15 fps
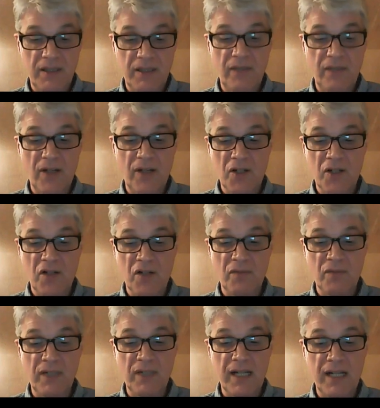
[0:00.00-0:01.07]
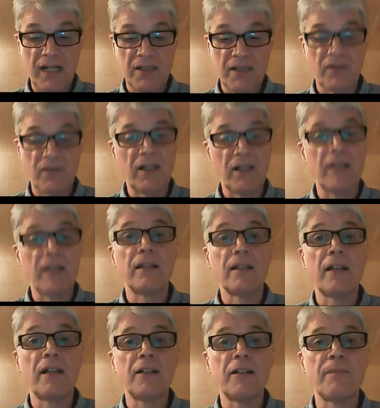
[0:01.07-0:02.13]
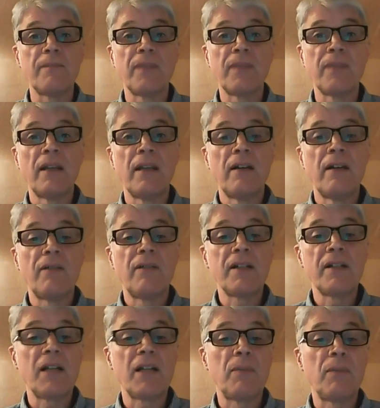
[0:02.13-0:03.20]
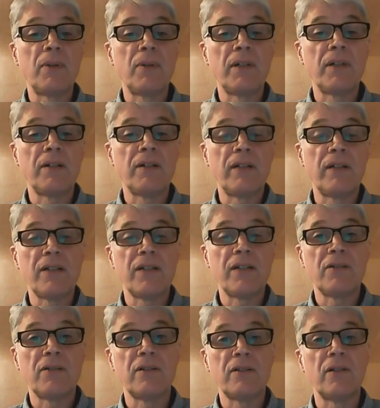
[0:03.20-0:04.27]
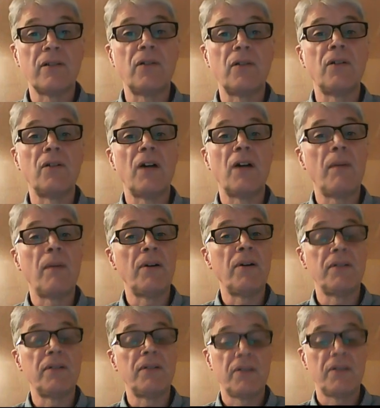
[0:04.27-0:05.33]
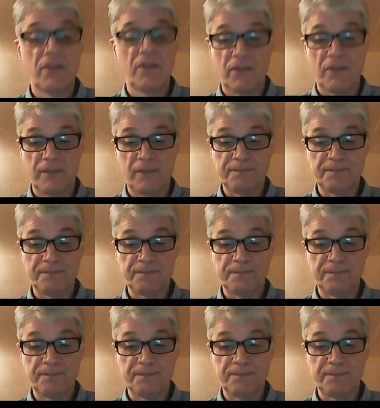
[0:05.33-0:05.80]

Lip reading: divergence from the rest of the United Kingdom, for example in relation to the law about children.